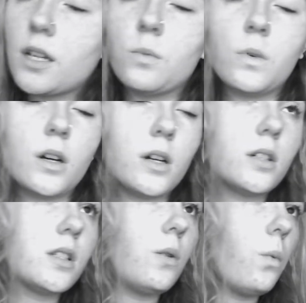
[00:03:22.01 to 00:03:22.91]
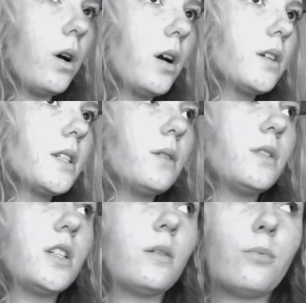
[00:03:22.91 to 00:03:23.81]
and worse and worse, and it was
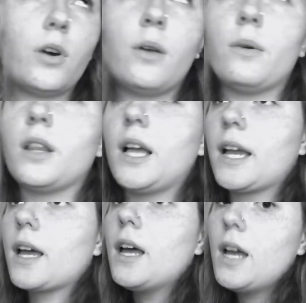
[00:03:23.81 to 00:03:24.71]
to the point where like